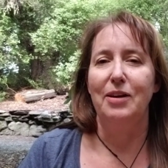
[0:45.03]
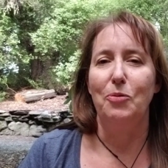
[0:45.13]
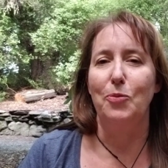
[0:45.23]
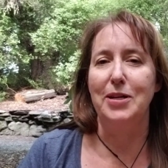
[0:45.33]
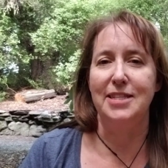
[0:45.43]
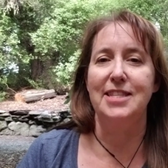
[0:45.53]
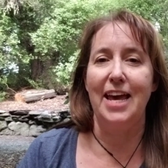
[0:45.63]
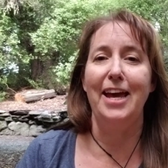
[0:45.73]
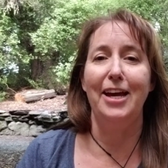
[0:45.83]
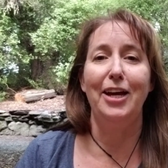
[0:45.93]
once
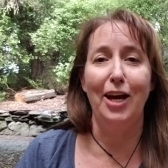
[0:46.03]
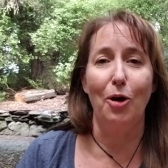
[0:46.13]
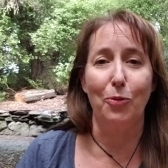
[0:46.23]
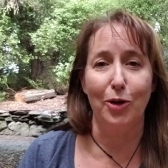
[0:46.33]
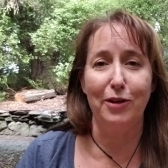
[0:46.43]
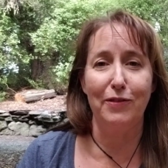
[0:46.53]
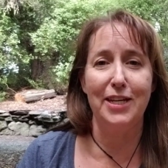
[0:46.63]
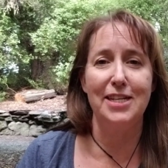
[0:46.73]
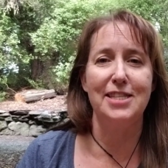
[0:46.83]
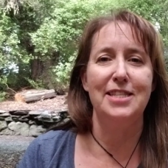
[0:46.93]
they got word of
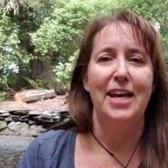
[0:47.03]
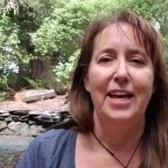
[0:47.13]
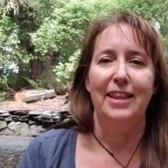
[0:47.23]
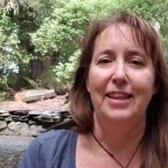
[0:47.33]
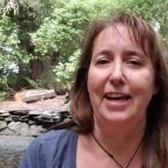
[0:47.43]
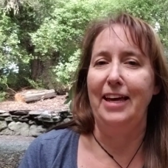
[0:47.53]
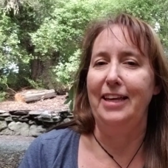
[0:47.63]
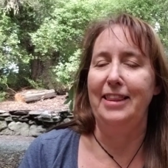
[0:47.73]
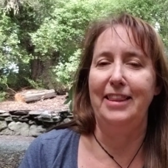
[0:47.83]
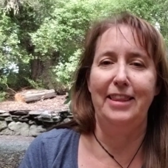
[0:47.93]
this,
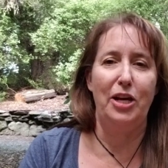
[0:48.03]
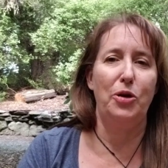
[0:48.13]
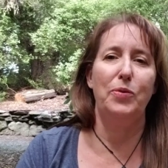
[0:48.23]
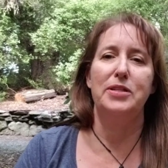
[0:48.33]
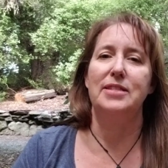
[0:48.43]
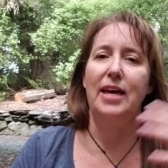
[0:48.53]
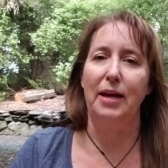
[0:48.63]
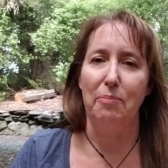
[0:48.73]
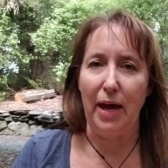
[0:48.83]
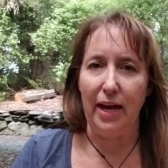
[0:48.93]
there was
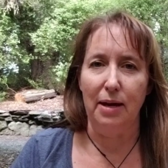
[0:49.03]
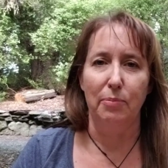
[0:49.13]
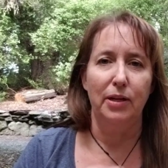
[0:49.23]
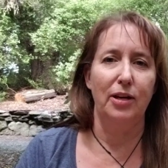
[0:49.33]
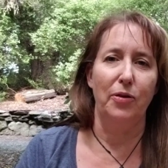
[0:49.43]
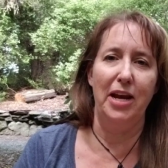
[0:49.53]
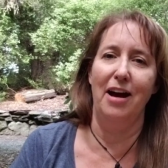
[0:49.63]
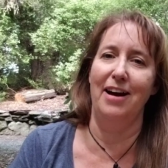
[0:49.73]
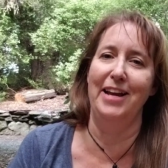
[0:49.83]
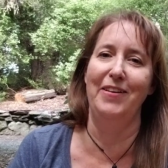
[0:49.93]
mayhem going
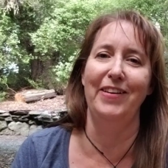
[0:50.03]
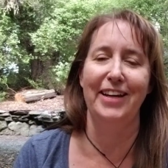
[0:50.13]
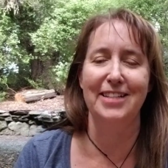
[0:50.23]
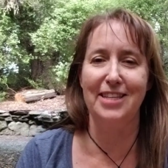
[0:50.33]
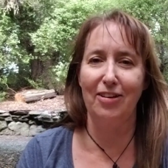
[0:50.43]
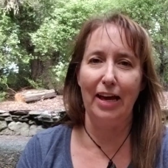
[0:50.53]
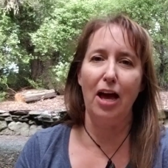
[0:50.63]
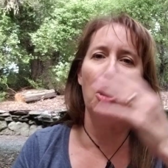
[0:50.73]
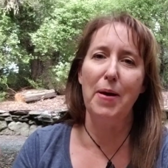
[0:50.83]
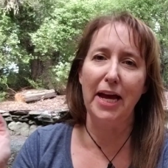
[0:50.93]
on because they're like,
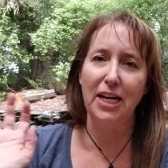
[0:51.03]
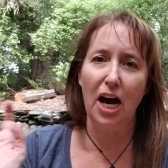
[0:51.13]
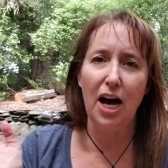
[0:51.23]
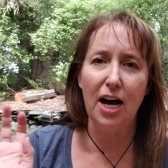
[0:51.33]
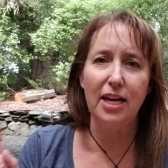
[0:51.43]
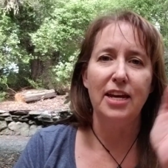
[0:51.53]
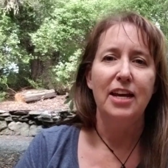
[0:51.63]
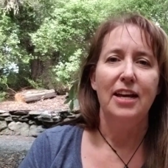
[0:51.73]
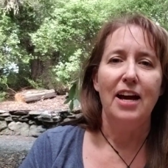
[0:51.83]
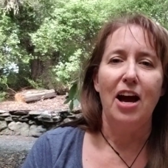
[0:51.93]
oh my God,
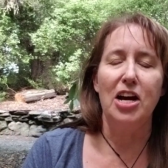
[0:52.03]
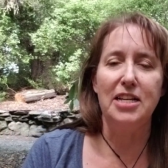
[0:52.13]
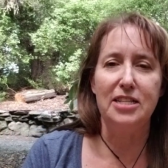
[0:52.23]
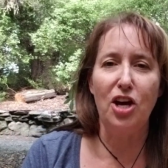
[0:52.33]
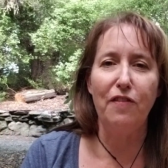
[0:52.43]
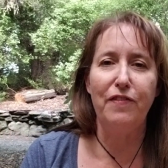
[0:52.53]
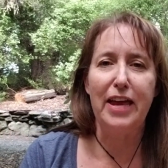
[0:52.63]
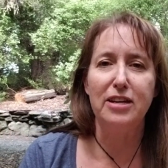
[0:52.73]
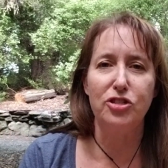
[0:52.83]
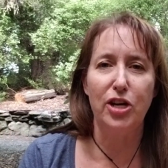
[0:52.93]
is our
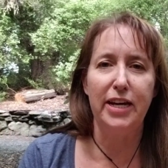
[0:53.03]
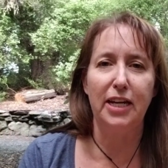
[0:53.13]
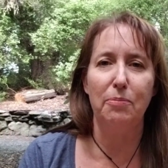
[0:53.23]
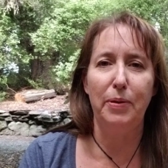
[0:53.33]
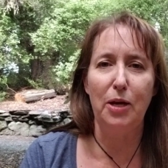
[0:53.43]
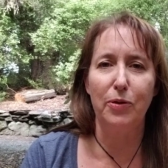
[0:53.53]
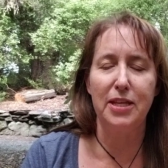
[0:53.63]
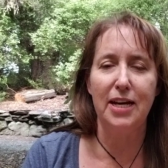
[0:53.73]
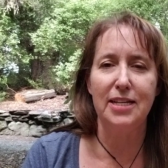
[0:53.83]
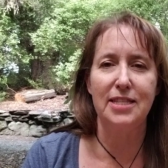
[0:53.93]
vendor trying to compete with
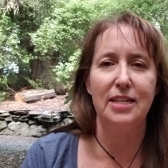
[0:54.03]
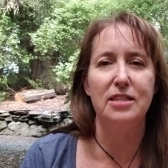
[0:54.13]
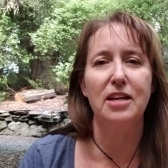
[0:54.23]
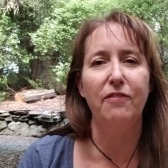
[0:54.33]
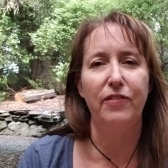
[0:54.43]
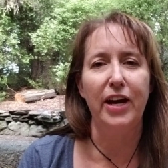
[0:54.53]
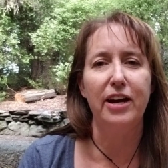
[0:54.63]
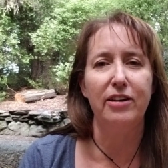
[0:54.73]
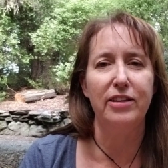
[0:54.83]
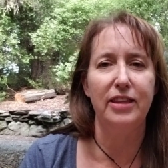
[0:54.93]
us? That's not
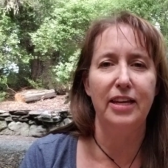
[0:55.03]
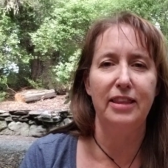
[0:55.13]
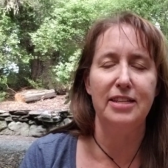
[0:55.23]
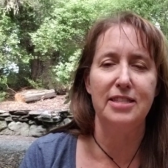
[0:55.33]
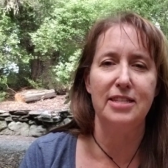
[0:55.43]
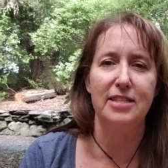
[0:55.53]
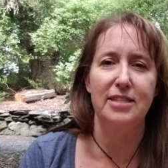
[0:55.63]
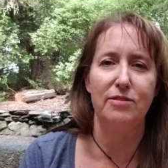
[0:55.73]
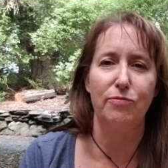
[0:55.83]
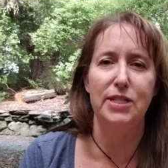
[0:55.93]
fair, and this
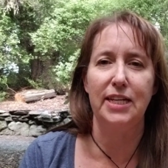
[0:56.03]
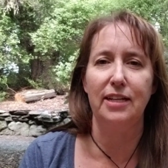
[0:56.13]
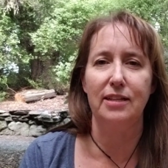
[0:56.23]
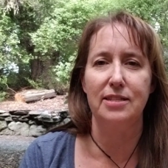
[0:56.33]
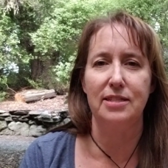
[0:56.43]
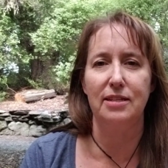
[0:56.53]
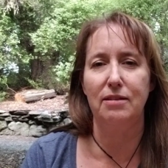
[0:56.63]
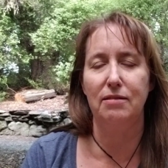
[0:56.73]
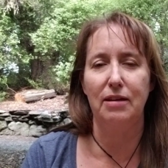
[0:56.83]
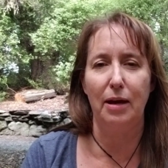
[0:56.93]
is ridiculous,
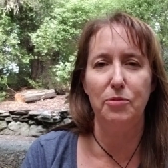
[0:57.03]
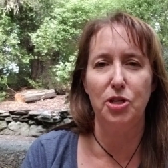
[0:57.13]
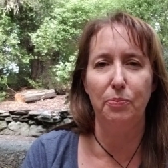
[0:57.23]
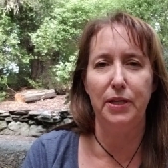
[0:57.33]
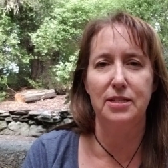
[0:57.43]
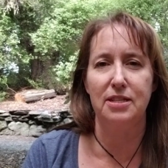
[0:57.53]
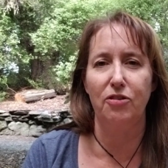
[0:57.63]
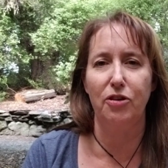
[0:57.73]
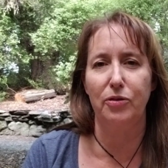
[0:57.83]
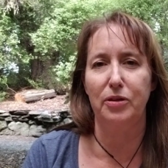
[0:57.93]
and I'm jumping to
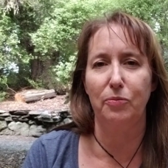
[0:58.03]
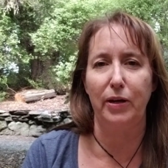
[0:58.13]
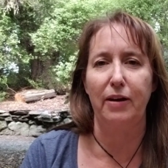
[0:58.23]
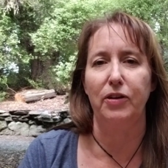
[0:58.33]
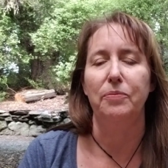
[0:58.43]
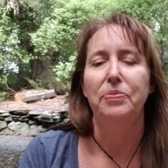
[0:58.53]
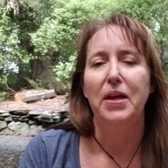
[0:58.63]
Xero and whatever.